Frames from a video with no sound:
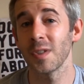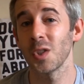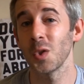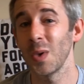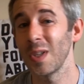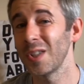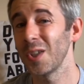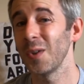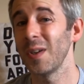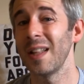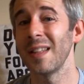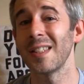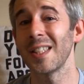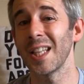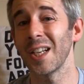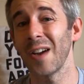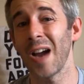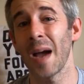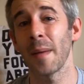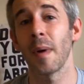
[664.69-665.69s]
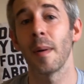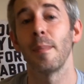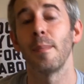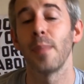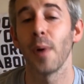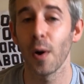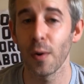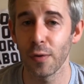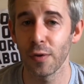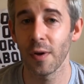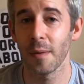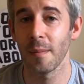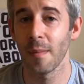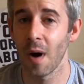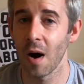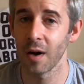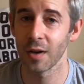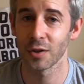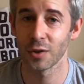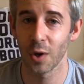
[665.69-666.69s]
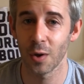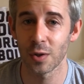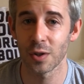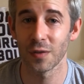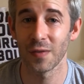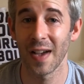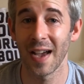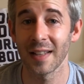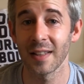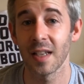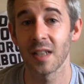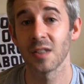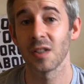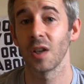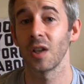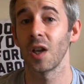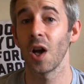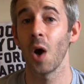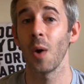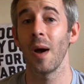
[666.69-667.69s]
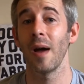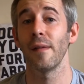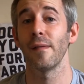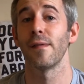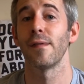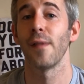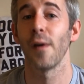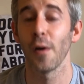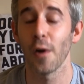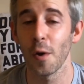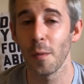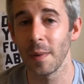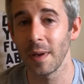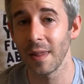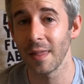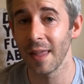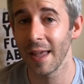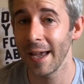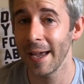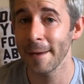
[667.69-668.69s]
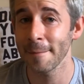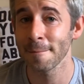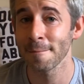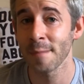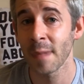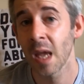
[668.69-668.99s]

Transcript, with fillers: Twitter and Instagram are both Mark Joseph so go and follow me there.